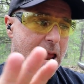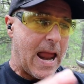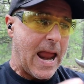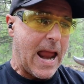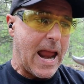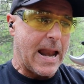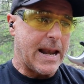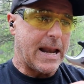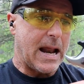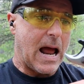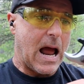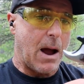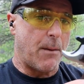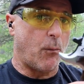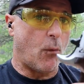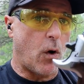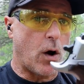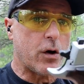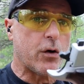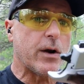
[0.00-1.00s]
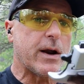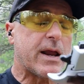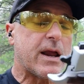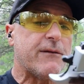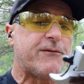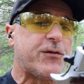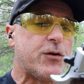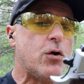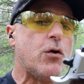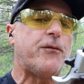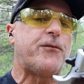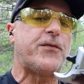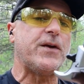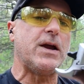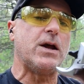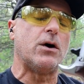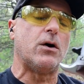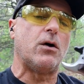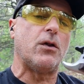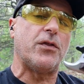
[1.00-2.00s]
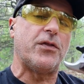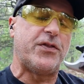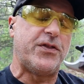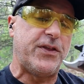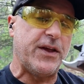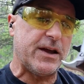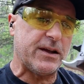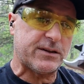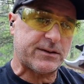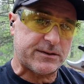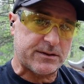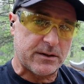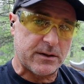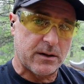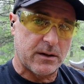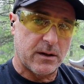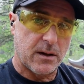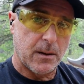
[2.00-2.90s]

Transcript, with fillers: And I'm wondering if you feel this